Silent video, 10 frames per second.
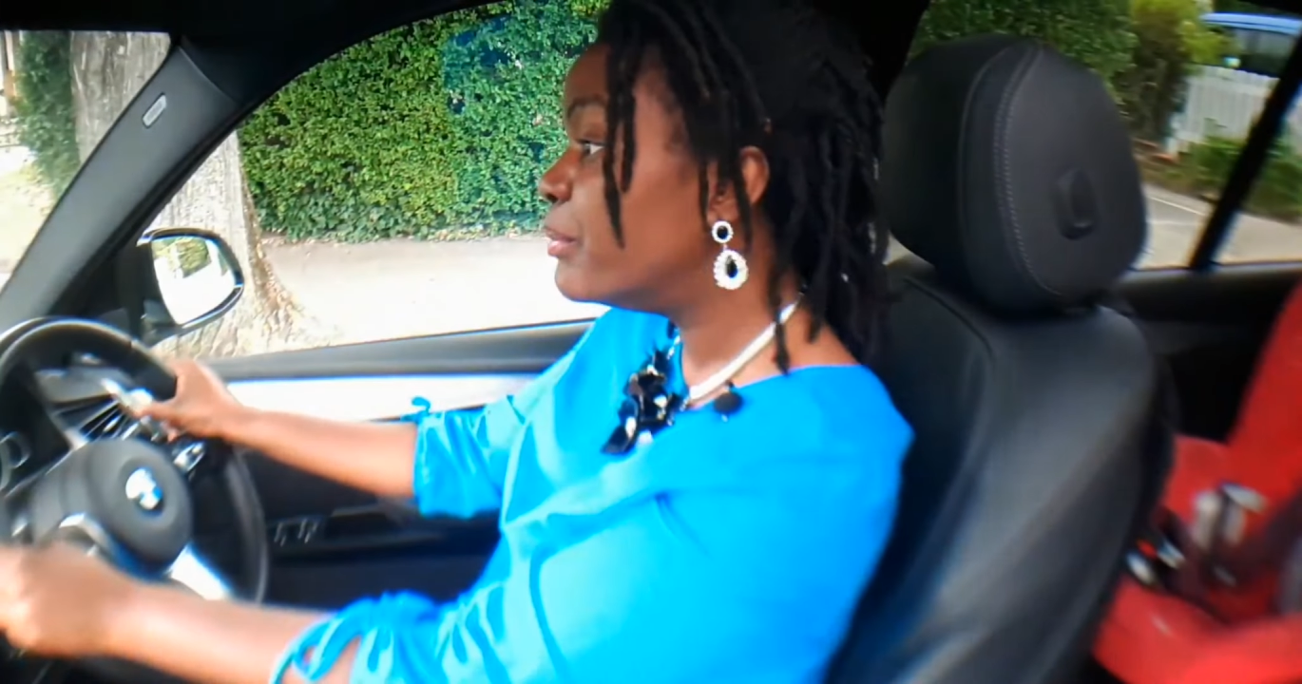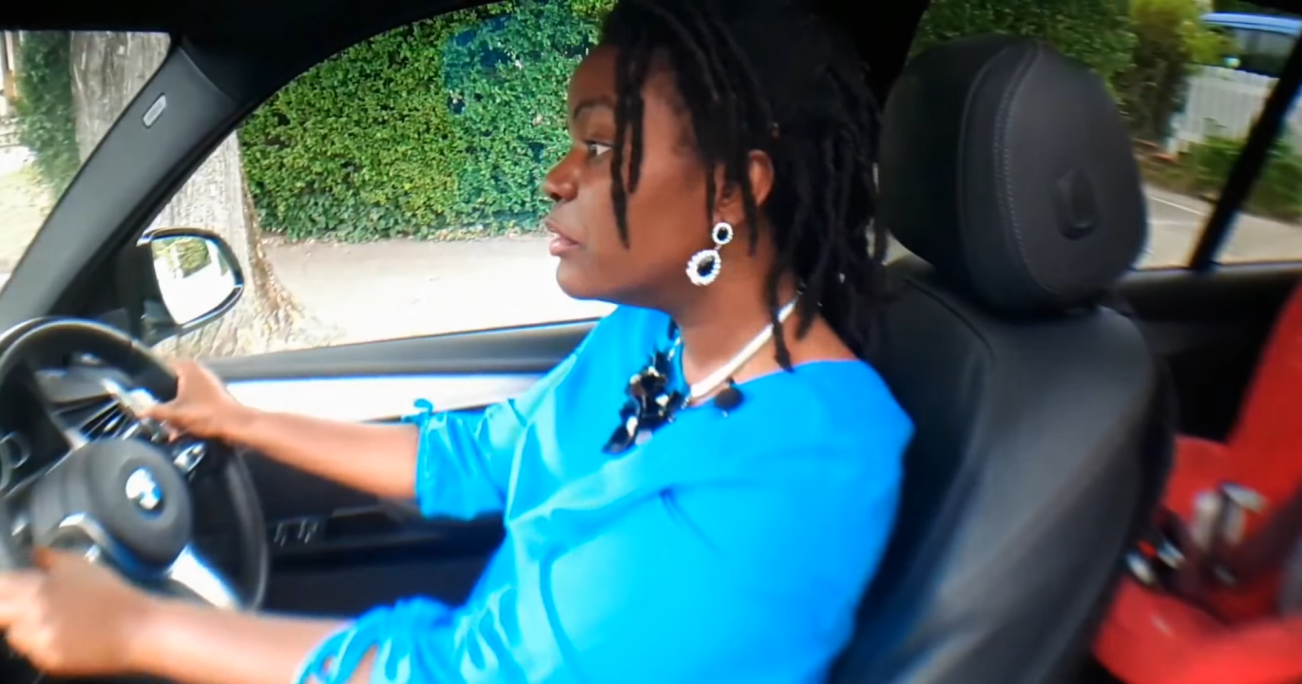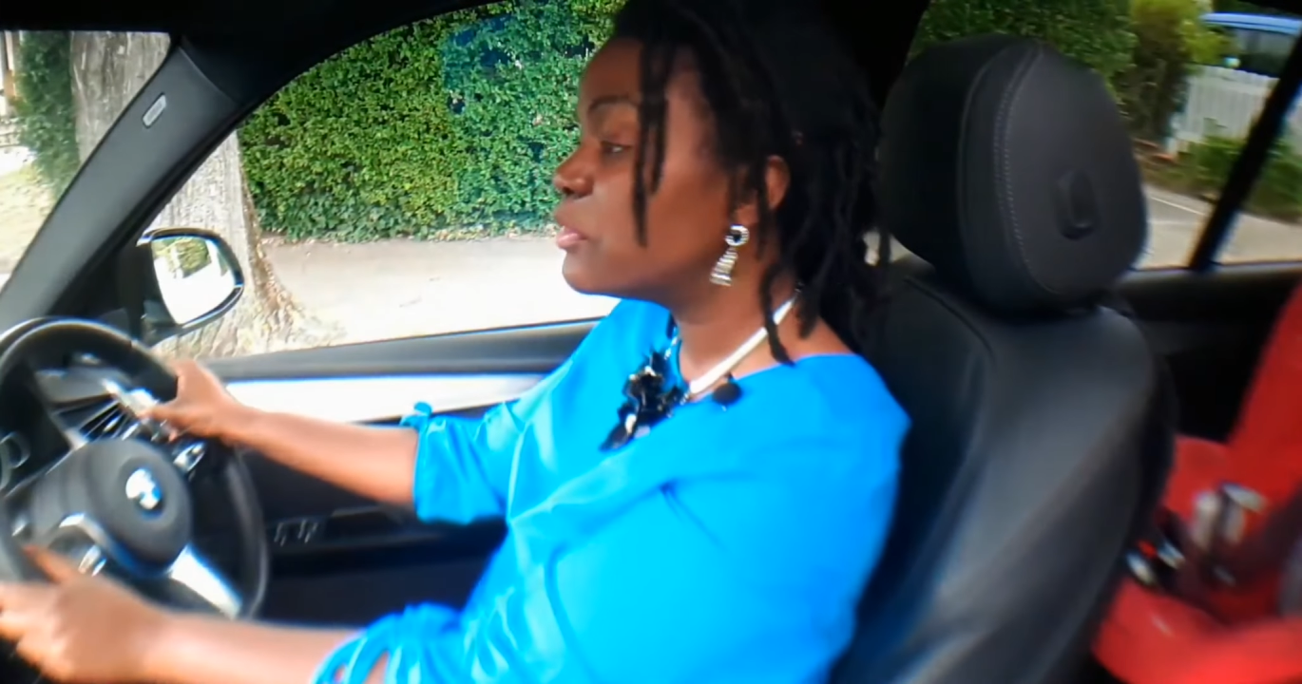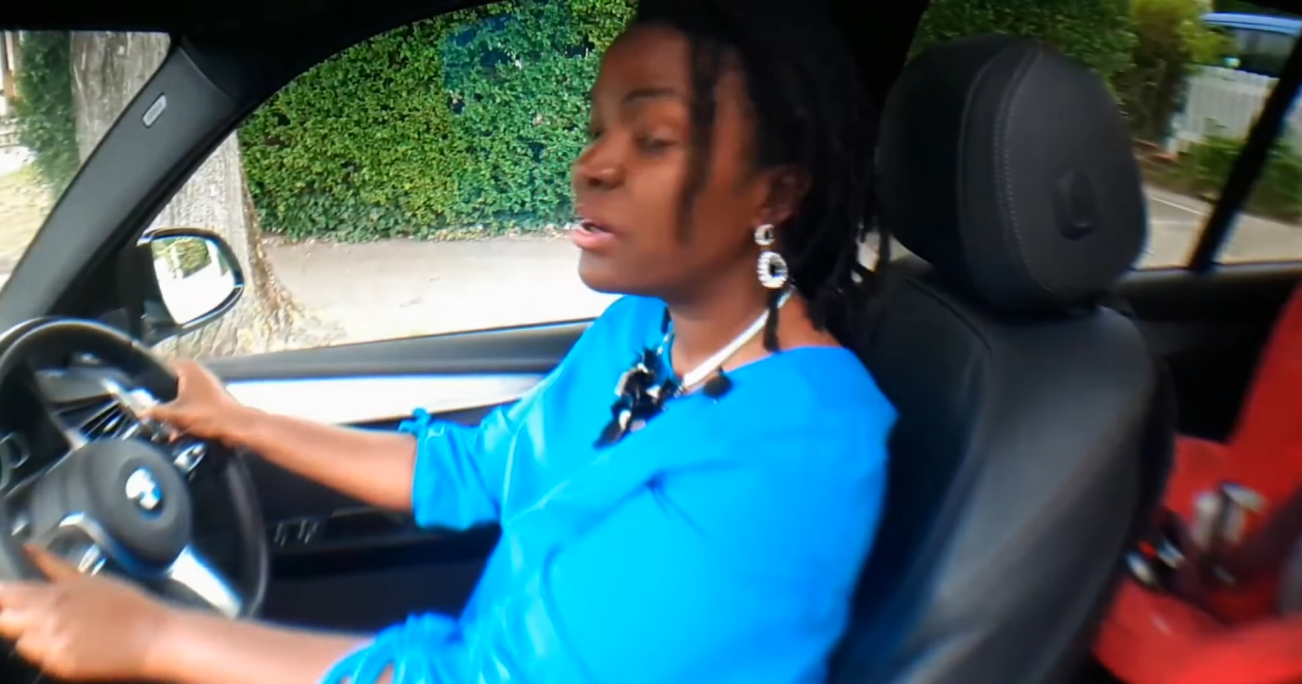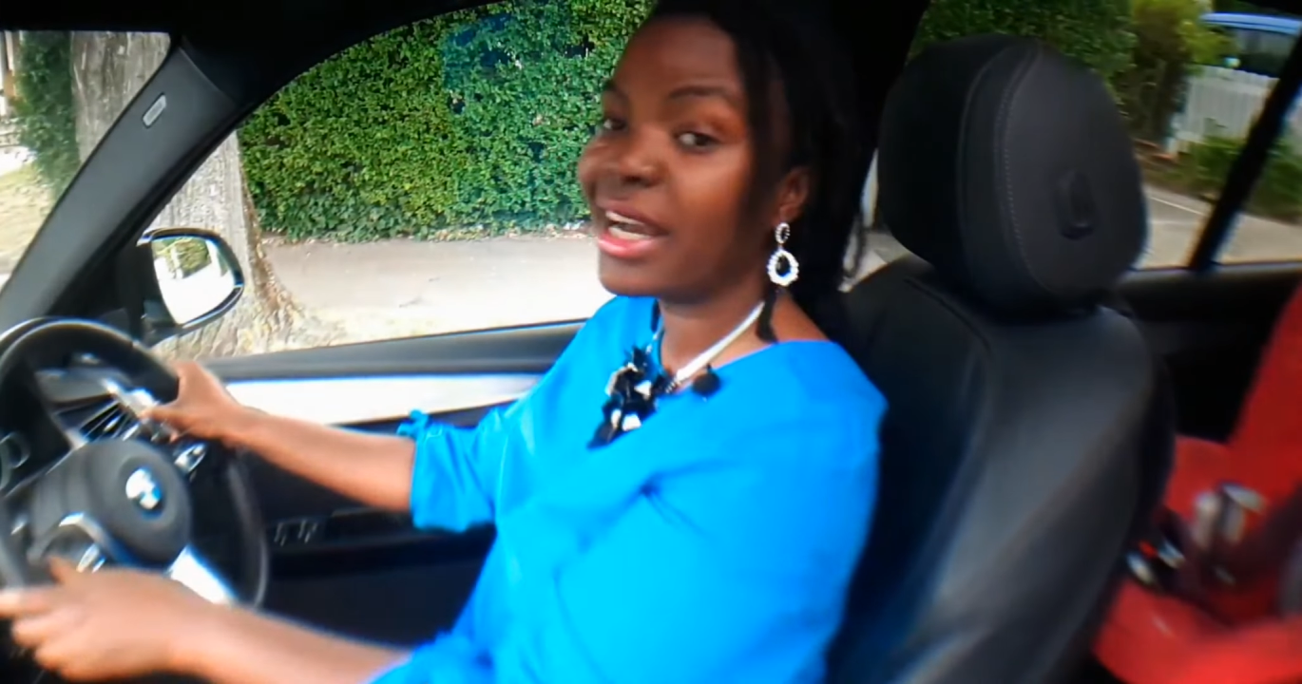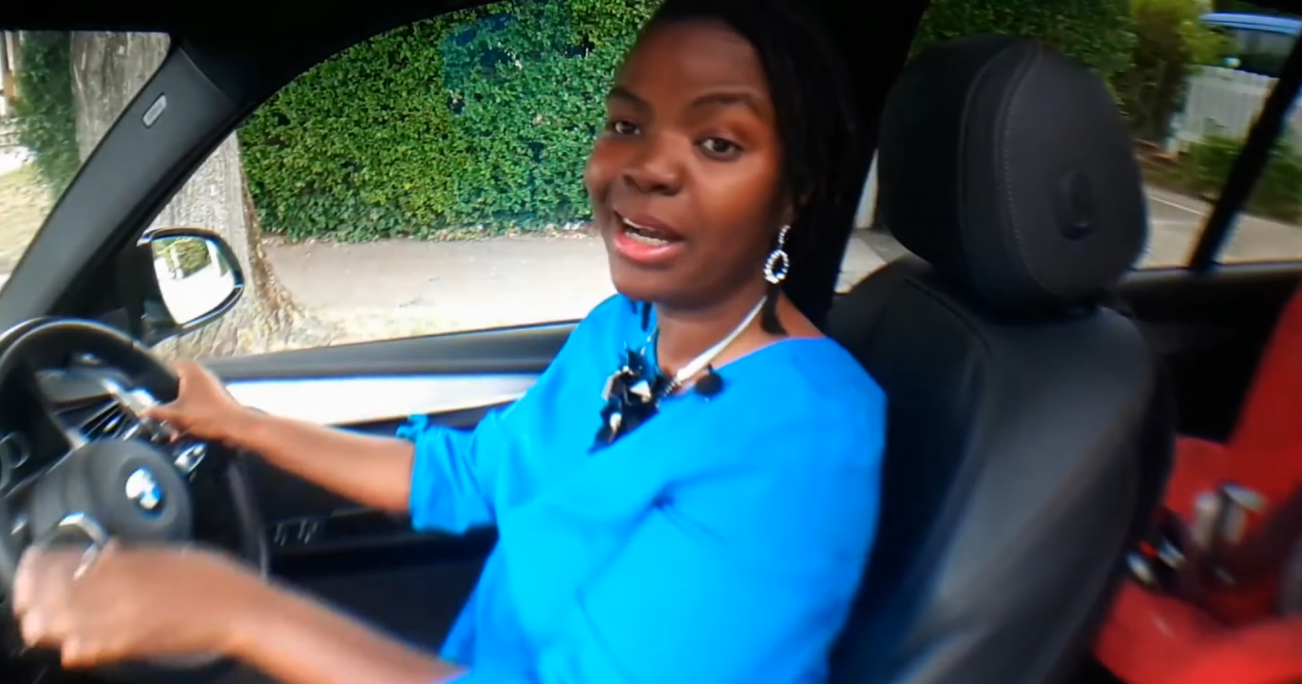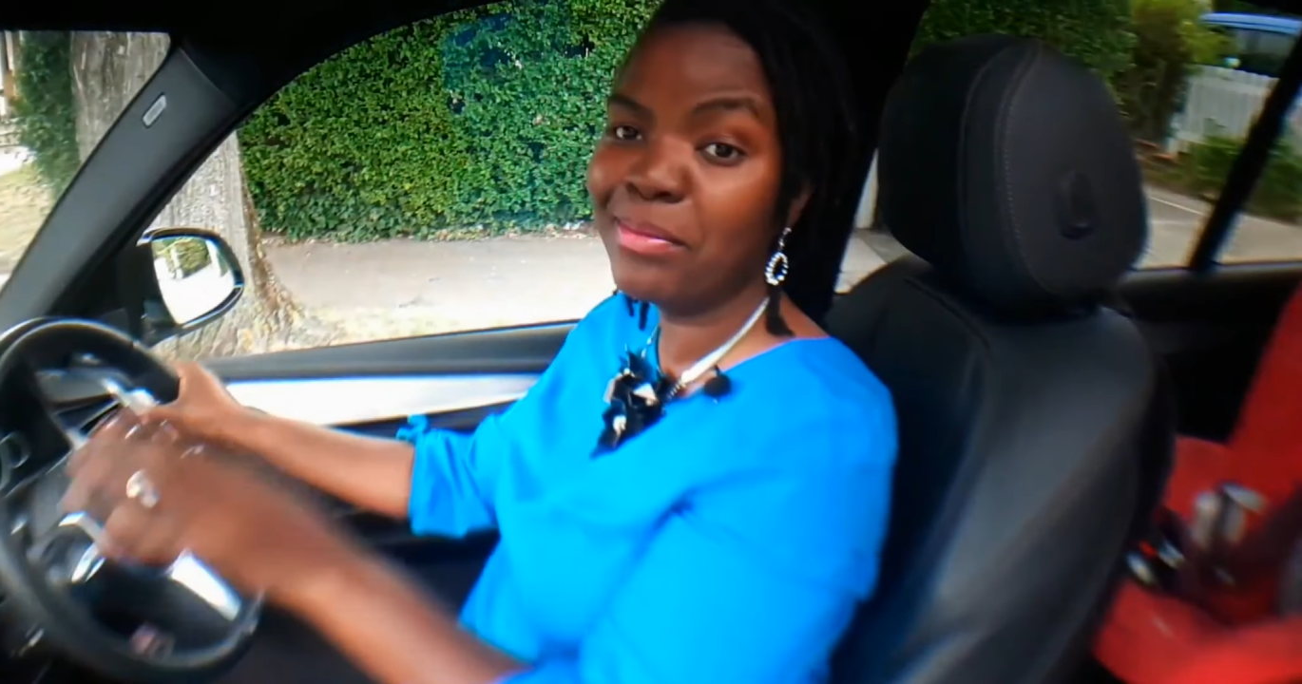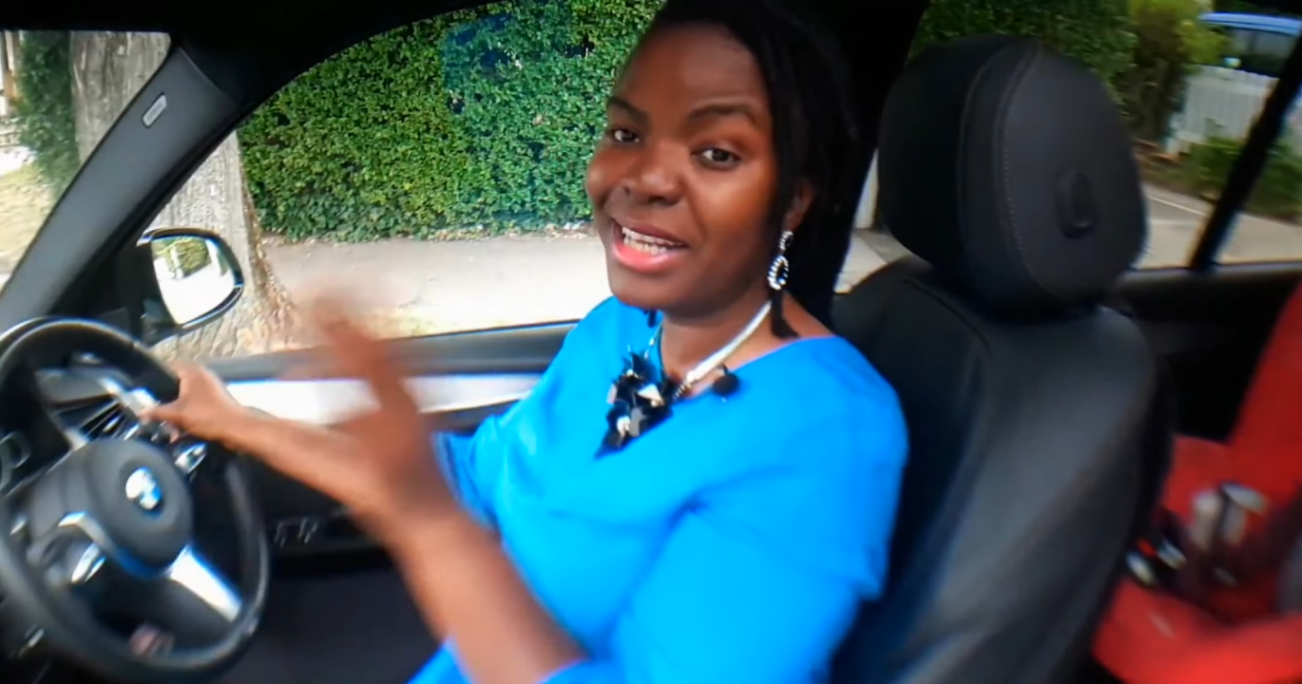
before I'm